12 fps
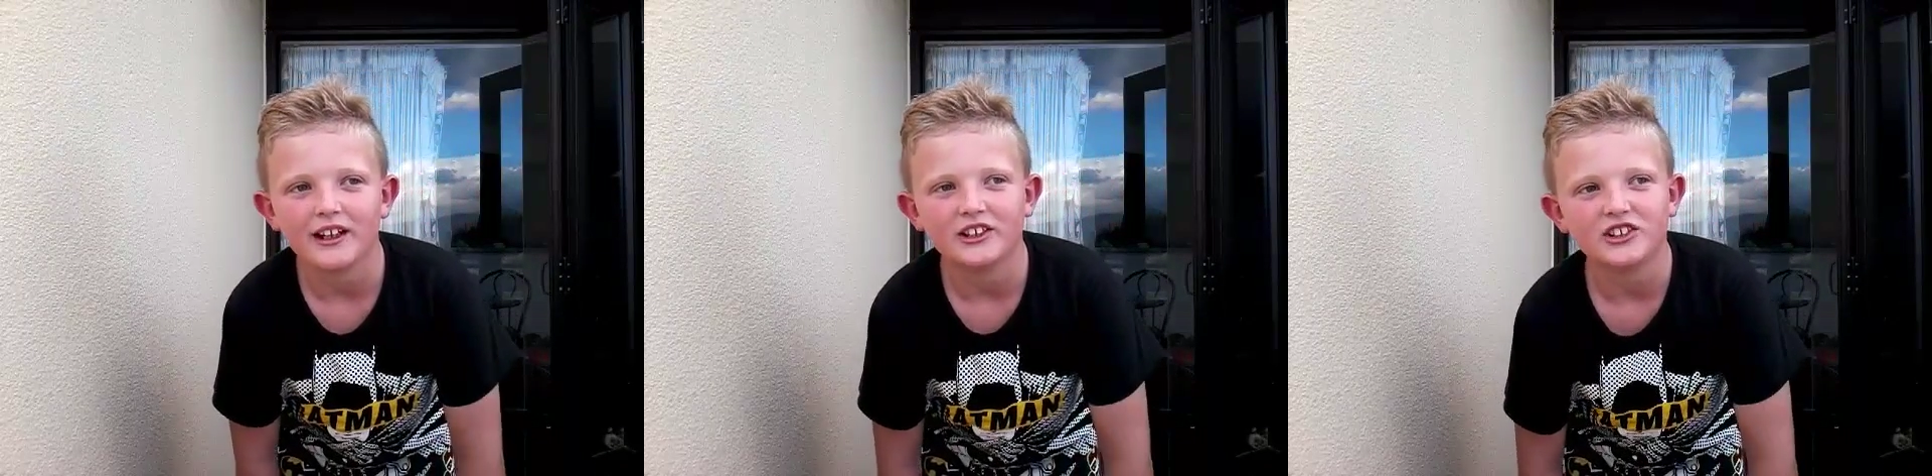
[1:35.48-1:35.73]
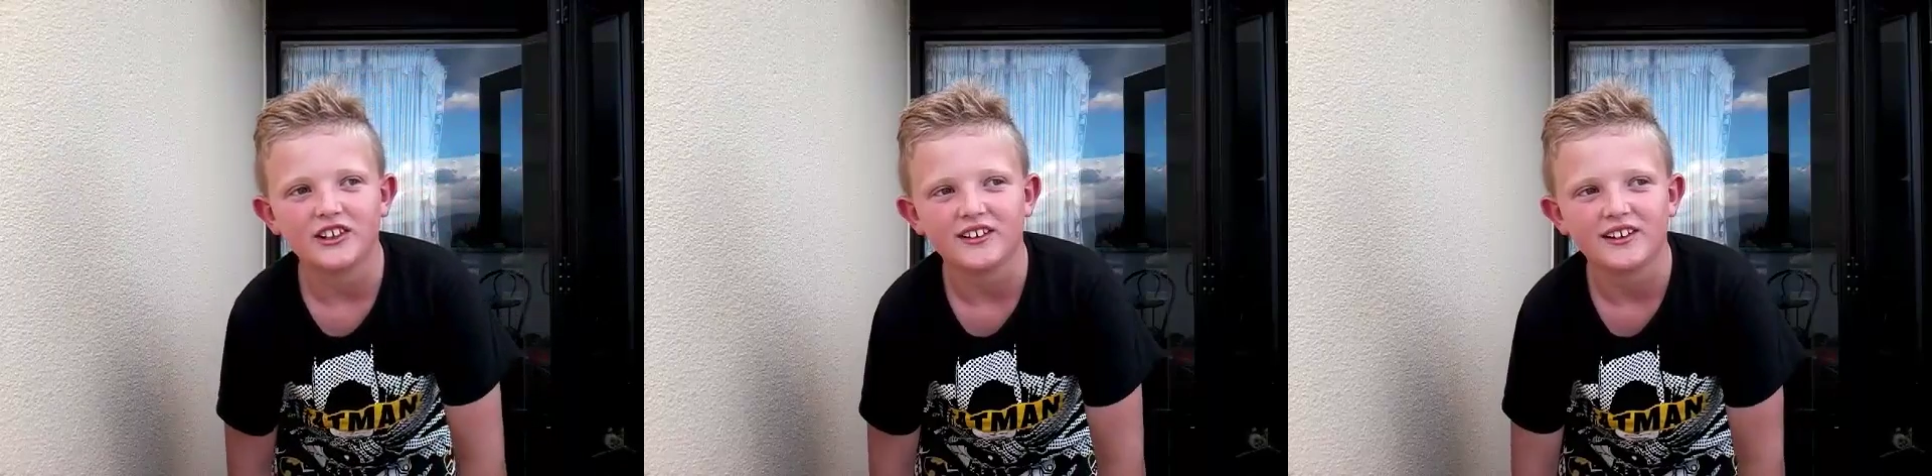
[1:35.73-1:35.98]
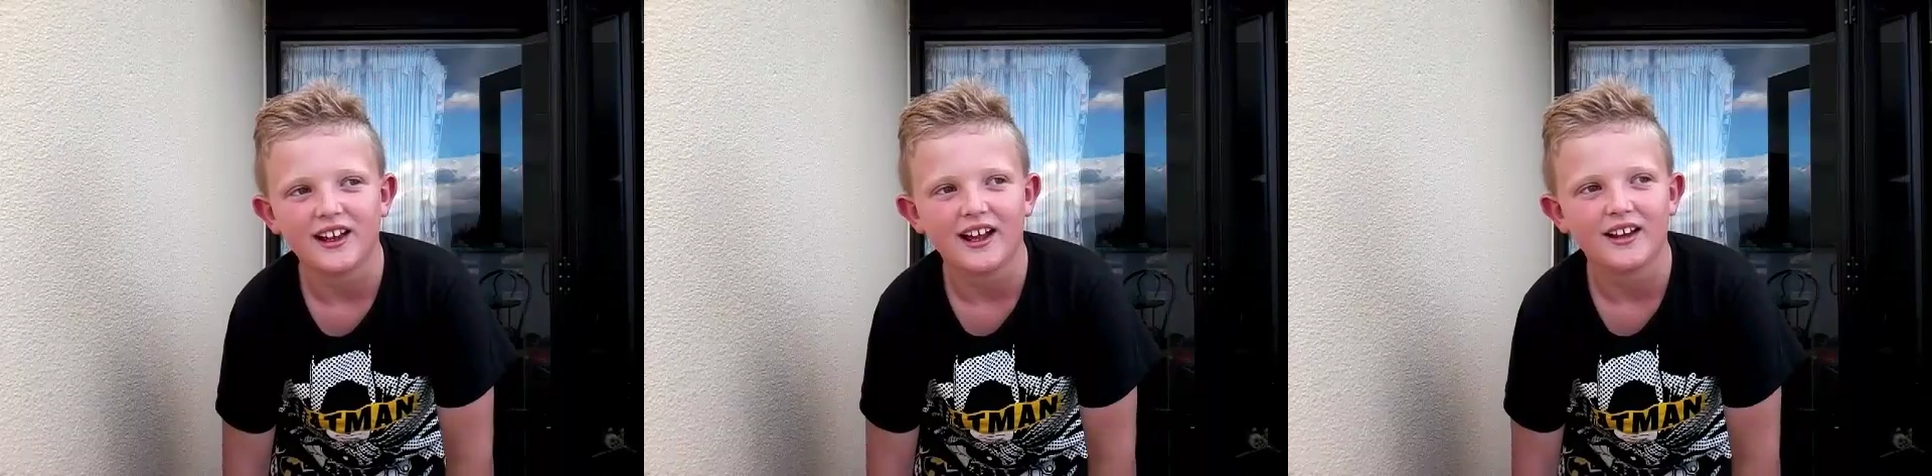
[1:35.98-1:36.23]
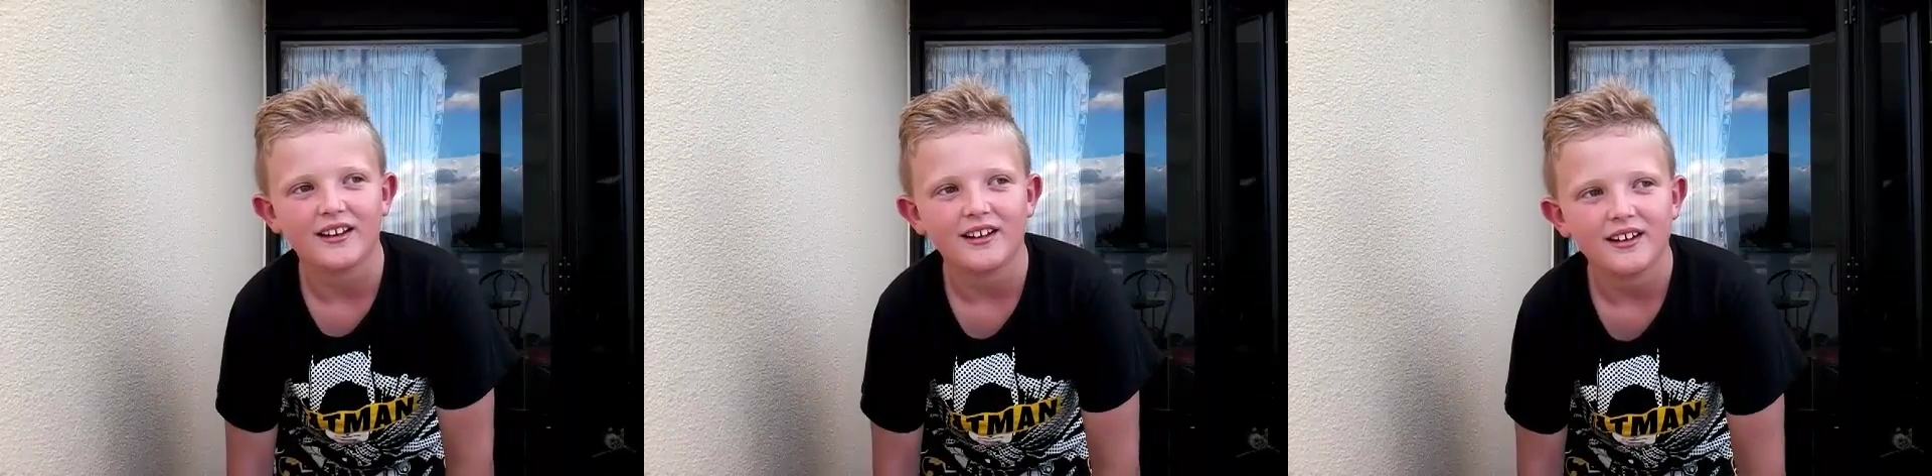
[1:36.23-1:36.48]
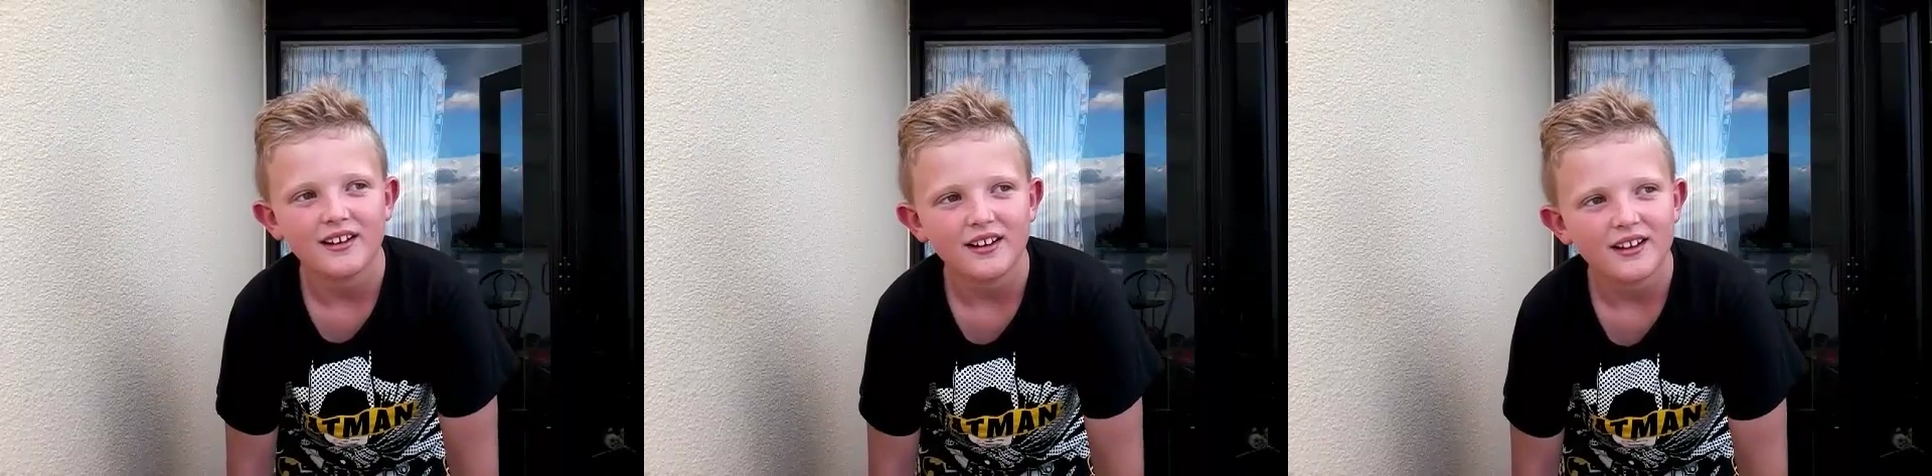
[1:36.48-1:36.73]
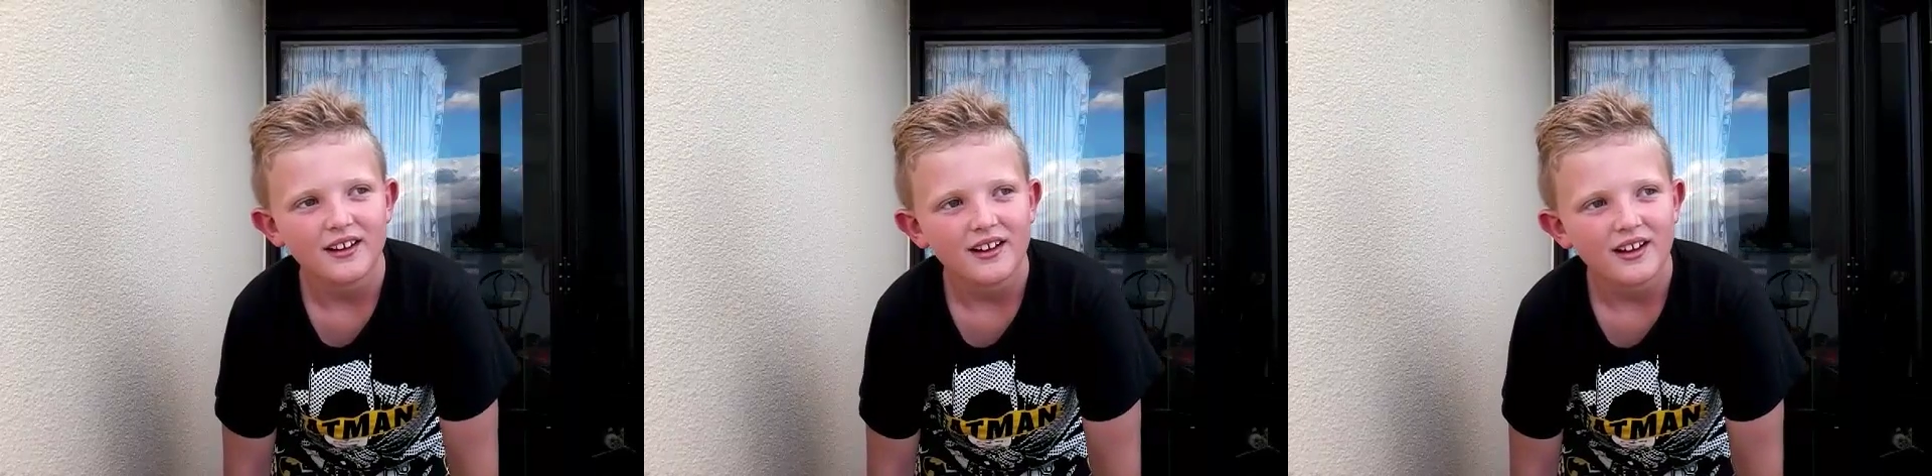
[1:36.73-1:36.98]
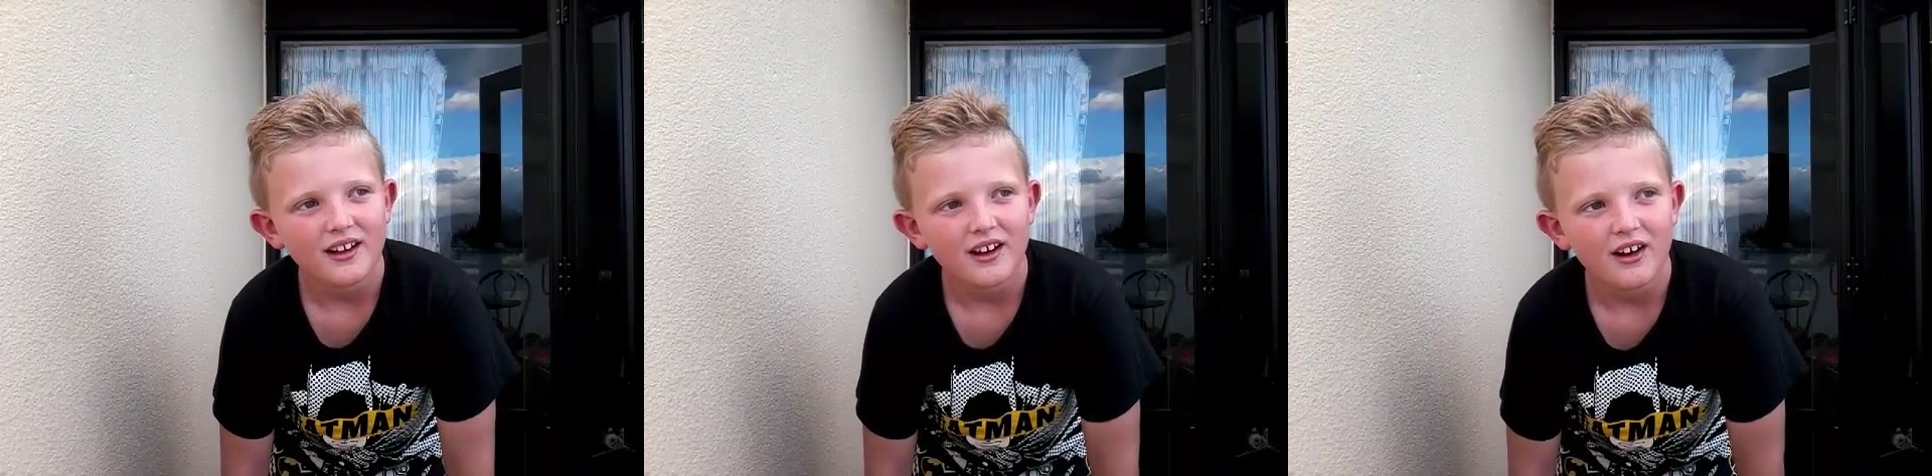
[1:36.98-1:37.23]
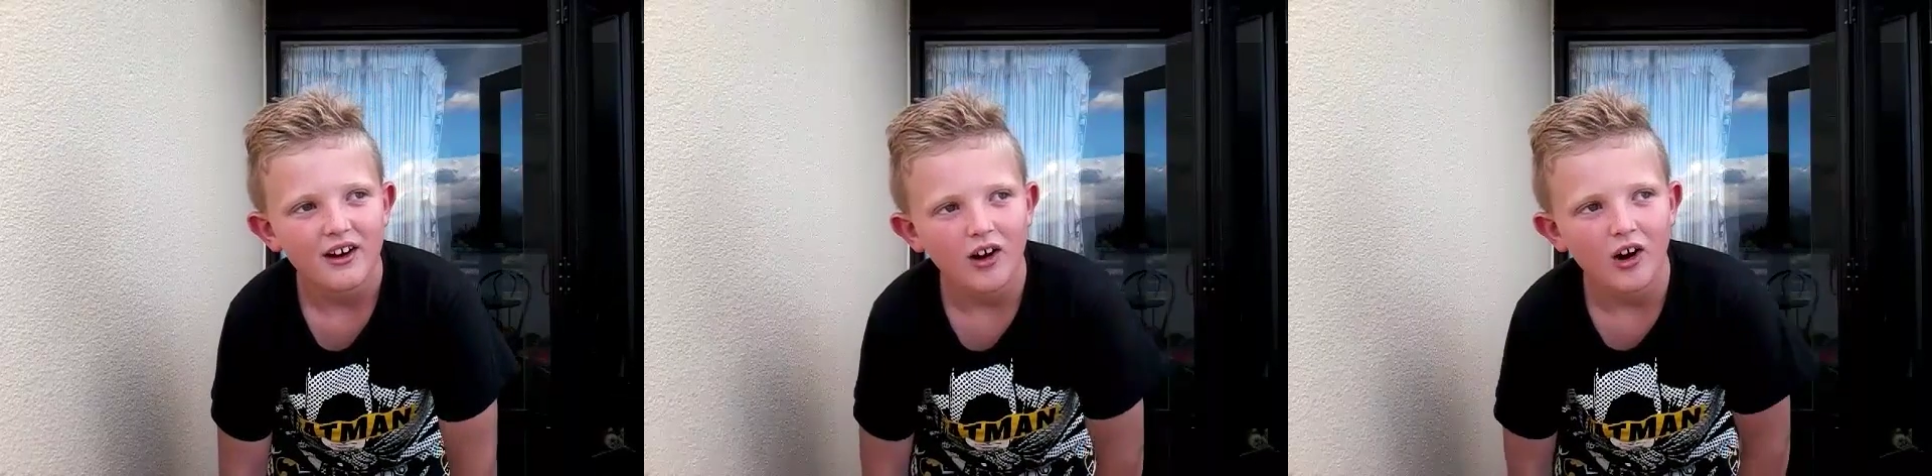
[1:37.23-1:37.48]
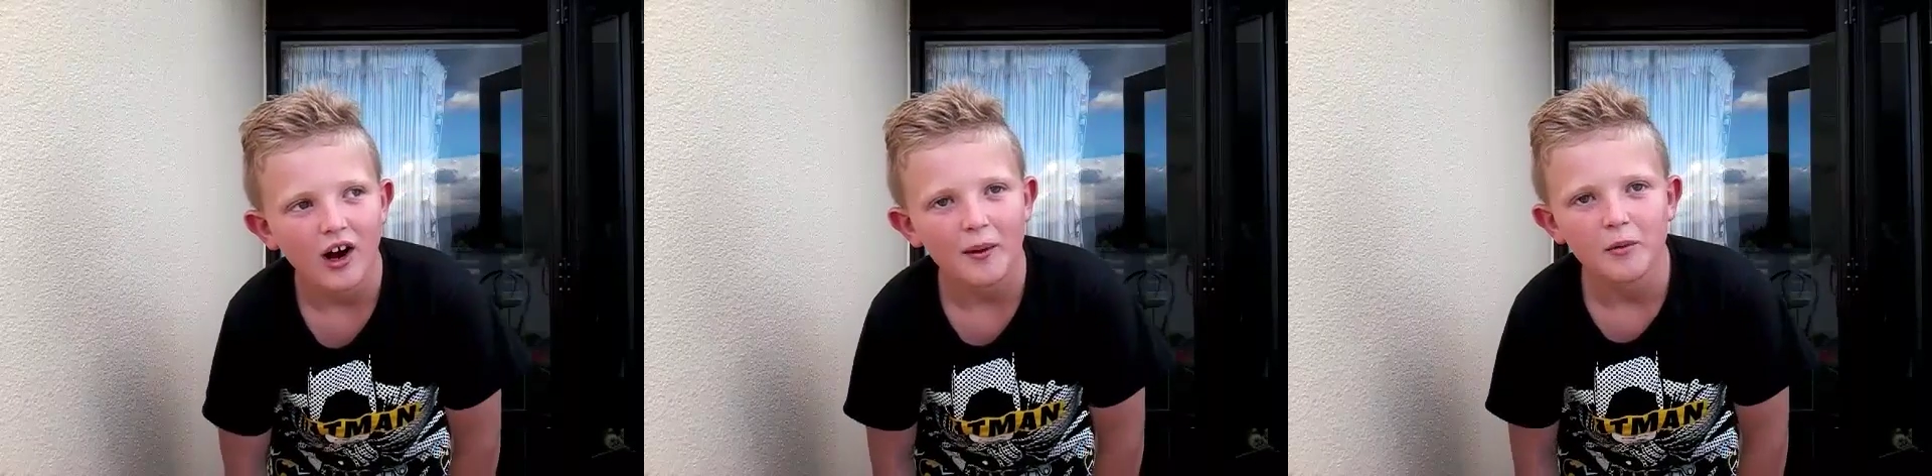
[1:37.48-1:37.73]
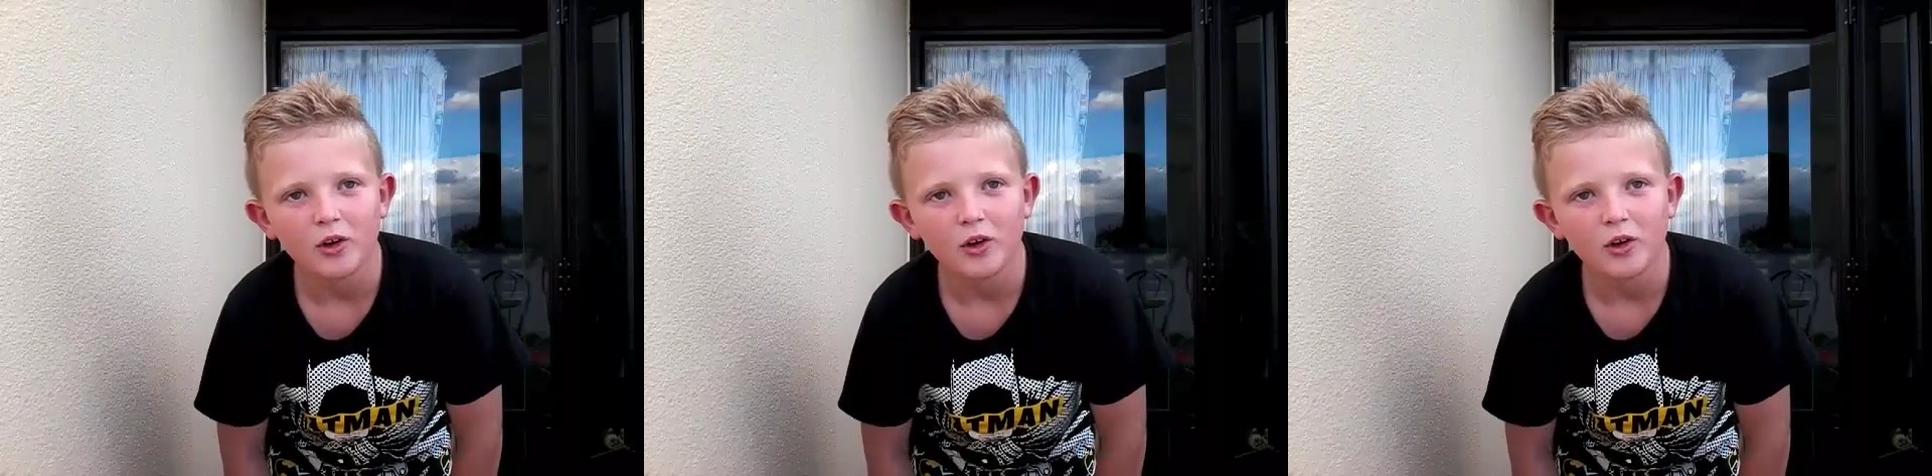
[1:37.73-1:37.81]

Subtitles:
it's just that I'm